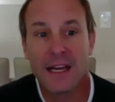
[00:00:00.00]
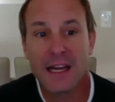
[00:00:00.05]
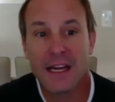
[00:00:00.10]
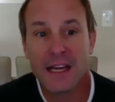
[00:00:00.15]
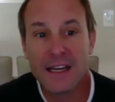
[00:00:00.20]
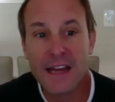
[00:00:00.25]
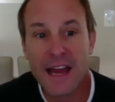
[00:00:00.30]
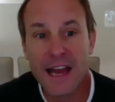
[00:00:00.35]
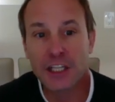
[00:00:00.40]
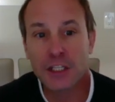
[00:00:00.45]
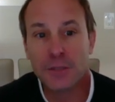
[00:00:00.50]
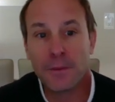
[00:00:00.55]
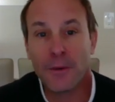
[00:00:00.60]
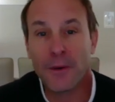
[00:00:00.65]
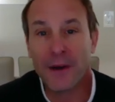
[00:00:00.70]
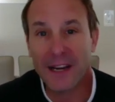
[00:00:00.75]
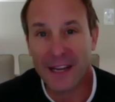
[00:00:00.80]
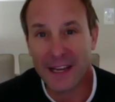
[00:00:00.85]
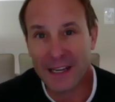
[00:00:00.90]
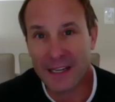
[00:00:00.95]
Next
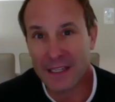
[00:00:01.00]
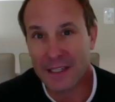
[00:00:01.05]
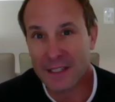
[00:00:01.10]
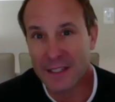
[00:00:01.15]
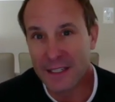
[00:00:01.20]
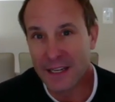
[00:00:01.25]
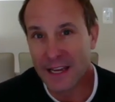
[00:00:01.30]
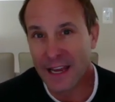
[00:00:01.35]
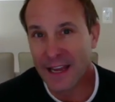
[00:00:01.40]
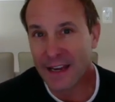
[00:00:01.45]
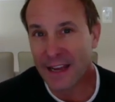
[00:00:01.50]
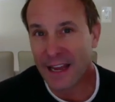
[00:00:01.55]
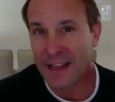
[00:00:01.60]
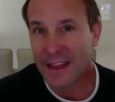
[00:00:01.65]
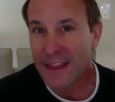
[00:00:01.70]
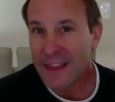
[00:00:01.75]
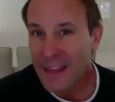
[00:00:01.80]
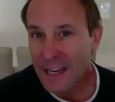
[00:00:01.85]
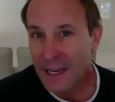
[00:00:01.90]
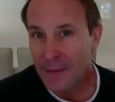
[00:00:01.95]
point is, and
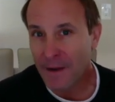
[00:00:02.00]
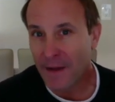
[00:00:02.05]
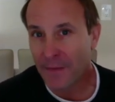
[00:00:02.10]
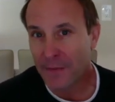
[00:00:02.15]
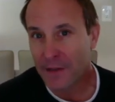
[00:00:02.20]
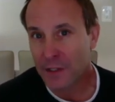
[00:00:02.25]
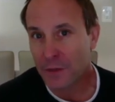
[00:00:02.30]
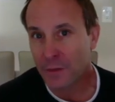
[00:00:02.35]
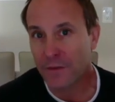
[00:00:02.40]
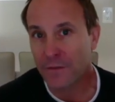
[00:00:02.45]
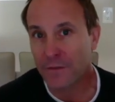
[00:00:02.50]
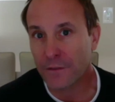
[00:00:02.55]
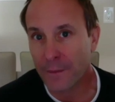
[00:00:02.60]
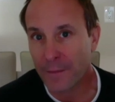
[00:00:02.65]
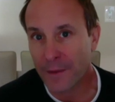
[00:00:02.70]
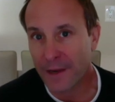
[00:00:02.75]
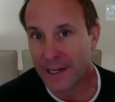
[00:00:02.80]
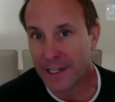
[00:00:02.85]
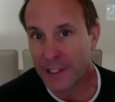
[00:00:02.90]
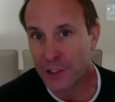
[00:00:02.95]
think about this one for a
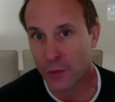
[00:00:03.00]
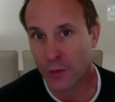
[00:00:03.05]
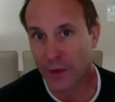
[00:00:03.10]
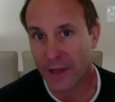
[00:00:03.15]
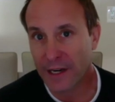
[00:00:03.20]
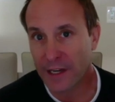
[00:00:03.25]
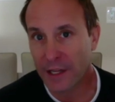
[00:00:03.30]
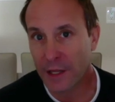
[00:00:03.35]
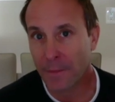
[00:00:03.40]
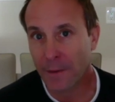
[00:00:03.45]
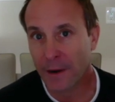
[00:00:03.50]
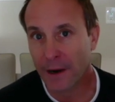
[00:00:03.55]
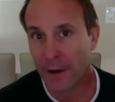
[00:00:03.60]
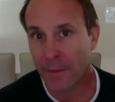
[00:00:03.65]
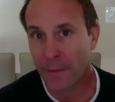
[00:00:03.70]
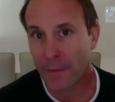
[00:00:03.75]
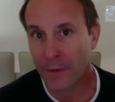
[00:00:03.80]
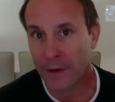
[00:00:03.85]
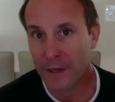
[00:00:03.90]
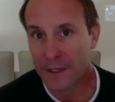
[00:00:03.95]
minute, it's related to the prior
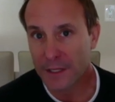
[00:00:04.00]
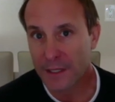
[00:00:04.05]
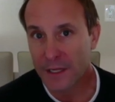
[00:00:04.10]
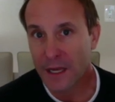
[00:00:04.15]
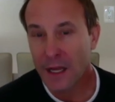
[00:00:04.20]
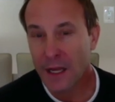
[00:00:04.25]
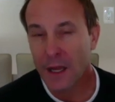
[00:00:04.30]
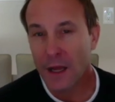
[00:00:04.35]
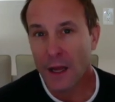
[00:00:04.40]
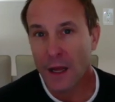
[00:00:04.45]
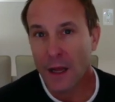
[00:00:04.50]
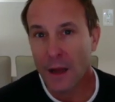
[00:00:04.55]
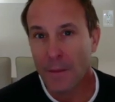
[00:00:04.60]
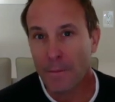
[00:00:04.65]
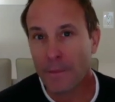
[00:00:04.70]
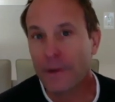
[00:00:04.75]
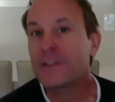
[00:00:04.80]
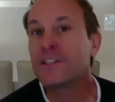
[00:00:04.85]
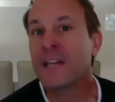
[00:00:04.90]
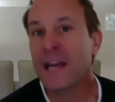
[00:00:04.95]
points.
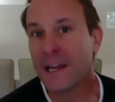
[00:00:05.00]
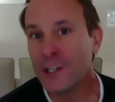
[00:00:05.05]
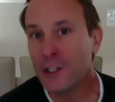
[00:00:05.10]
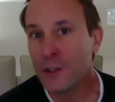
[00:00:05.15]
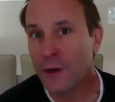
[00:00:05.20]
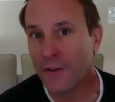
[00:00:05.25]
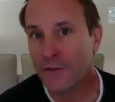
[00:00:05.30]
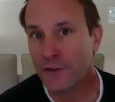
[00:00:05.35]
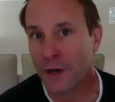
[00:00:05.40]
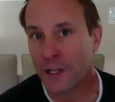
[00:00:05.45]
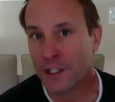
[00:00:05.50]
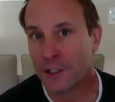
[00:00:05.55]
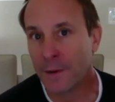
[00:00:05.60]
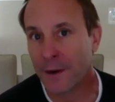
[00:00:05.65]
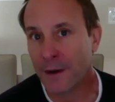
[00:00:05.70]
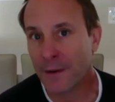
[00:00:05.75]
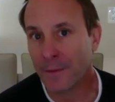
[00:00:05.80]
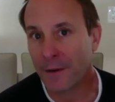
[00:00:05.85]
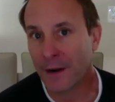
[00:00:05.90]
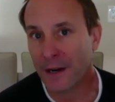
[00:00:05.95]
Pretend you have
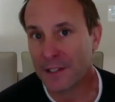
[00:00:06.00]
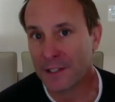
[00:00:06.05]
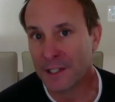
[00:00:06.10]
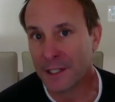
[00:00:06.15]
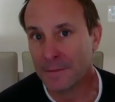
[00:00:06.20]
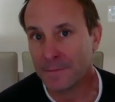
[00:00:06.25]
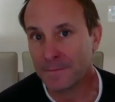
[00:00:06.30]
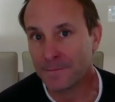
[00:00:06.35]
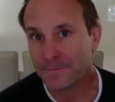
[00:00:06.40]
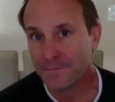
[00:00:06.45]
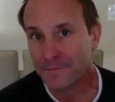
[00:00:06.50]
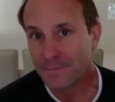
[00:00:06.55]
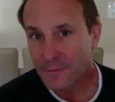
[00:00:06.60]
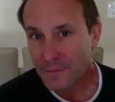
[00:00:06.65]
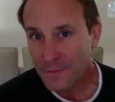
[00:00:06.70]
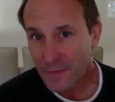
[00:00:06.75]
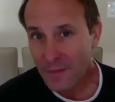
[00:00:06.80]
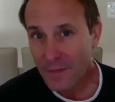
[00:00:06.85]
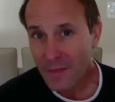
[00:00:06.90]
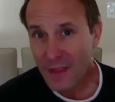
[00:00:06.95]
transparent pricing.
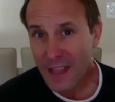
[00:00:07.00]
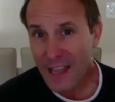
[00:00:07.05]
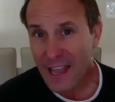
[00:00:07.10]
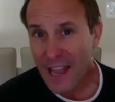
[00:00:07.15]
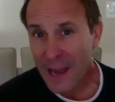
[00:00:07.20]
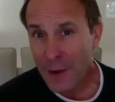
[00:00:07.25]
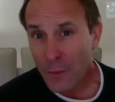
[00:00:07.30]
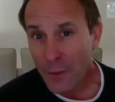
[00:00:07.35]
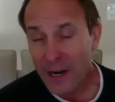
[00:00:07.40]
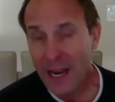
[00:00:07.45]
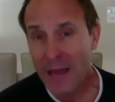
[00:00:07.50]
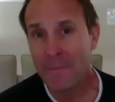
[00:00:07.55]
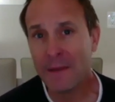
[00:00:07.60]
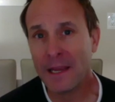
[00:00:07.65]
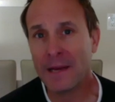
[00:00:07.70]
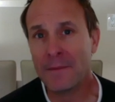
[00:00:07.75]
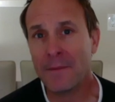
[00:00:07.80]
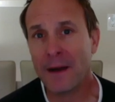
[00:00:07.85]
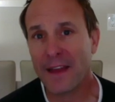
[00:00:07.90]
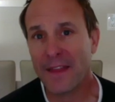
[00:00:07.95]
And what I
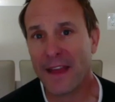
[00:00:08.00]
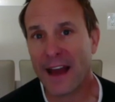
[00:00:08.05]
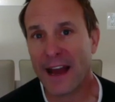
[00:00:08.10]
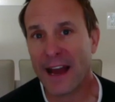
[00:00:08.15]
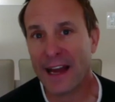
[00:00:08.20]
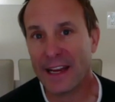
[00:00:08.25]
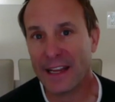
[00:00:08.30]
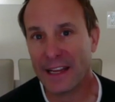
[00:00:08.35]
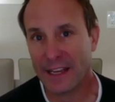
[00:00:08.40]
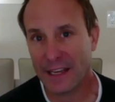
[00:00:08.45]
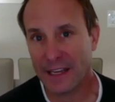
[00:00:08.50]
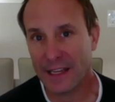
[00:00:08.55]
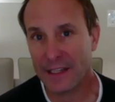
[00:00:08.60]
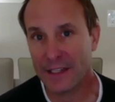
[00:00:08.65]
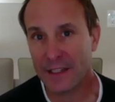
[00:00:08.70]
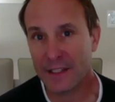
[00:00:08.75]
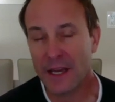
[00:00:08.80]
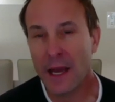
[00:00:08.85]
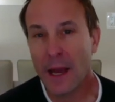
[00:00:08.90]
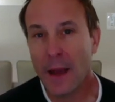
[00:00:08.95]
mean by that
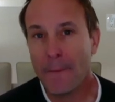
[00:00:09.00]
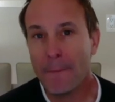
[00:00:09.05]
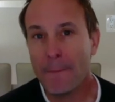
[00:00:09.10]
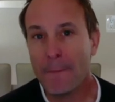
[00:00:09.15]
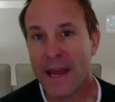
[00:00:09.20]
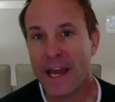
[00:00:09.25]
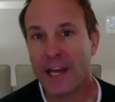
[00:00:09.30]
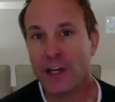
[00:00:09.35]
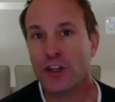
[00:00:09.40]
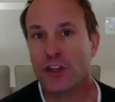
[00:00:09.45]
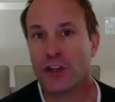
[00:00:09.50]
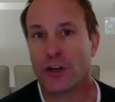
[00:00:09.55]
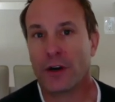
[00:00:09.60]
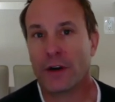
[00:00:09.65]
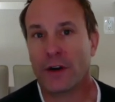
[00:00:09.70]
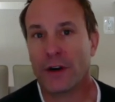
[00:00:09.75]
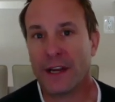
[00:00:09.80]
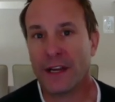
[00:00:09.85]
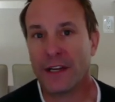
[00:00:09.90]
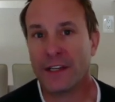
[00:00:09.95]
is make sure
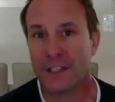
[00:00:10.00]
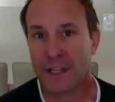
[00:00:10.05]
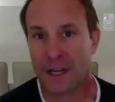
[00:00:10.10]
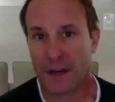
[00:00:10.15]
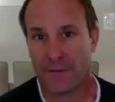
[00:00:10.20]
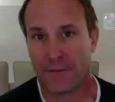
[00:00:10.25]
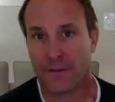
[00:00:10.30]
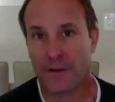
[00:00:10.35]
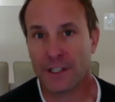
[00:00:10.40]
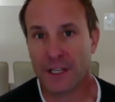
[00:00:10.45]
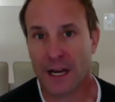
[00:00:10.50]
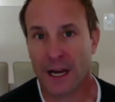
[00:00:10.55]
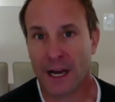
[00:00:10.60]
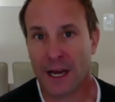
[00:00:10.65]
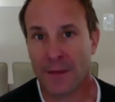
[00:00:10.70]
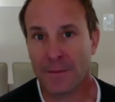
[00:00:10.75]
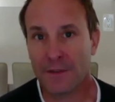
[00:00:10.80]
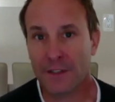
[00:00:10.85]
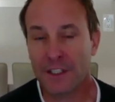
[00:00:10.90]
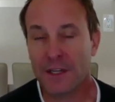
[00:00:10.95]
in tougher
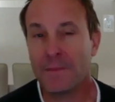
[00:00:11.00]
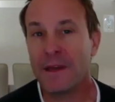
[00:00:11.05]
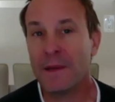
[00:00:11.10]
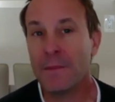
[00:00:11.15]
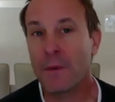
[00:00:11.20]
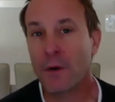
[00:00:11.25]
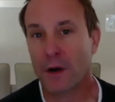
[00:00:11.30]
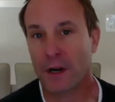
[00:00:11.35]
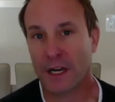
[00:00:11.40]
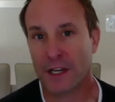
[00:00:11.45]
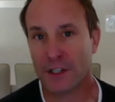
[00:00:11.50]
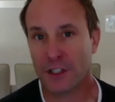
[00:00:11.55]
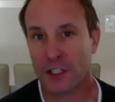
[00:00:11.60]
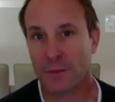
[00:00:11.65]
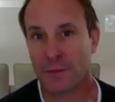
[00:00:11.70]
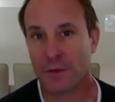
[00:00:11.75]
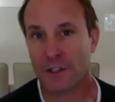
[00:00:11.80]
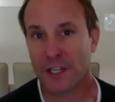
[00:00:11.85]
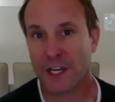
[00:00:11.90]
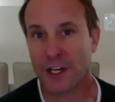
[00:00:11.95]
times to be more
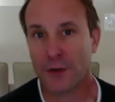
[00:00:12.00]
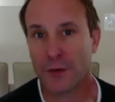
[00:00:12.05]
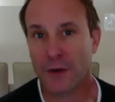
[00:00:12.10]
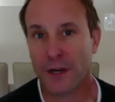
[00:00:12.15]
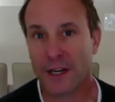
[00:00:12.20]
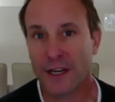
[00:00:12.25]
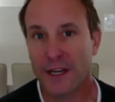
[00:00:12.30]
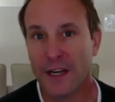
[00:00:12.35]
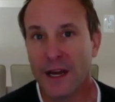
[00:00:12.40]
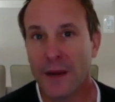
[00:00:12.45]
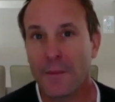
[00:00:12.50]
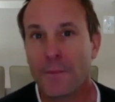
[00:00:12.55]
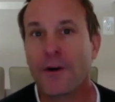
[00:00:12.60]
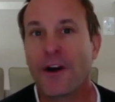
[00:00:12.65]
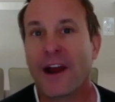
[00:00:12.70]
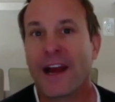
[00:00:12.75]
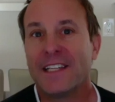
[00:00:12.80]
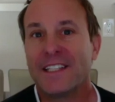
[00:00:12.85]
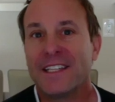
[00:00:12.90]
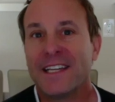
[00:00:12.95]
customer-centric,
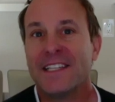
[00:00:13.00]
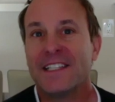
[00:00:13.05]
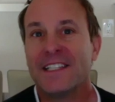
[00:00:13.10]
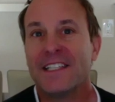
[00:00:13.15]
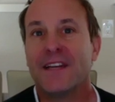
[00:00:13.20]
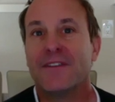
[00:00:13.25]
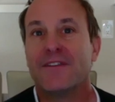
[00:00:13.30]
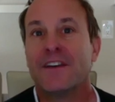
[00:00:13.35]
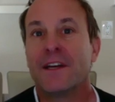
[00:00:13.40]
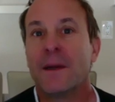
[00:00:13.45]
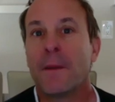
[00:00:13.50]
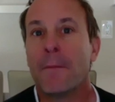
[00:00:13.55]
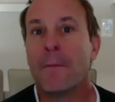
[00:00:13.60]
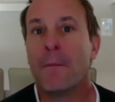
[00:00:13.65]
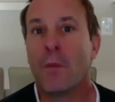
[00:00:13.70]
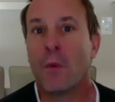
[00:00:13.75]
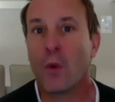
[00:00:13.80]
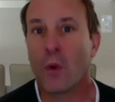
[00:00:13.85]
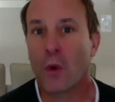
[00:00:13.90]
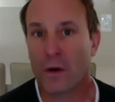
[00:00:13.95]
pricing's even
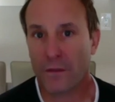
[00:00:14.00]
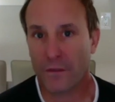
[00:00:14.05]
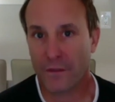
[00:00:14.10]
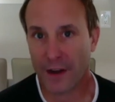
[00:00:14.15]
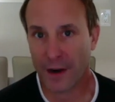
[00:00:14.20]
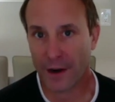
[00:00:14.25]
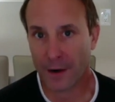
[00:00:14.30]
more fair.